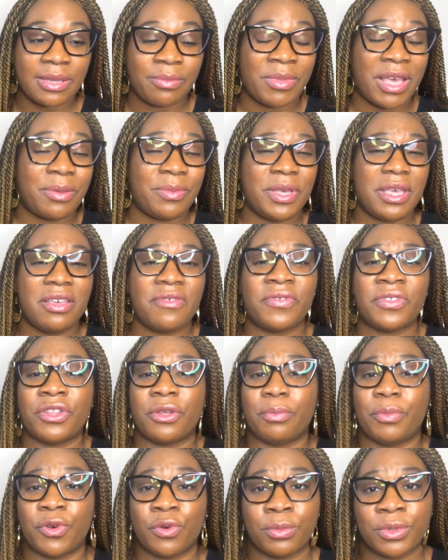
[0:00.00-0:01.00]
and maybe even
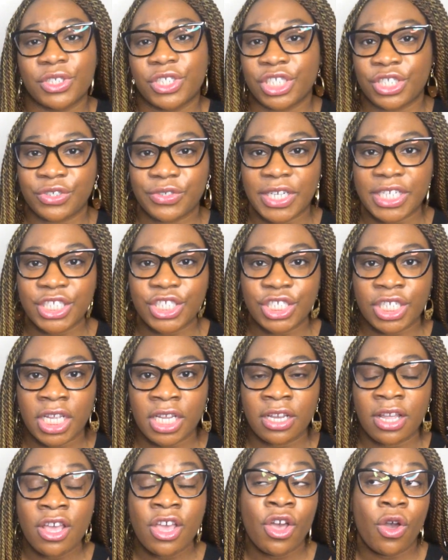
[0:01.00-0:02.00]
the boomer
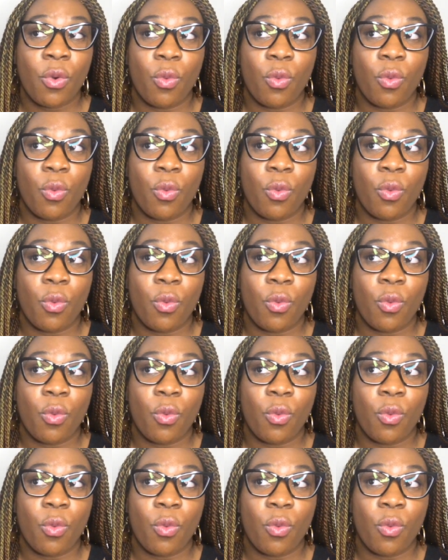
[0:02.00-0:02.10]
generation,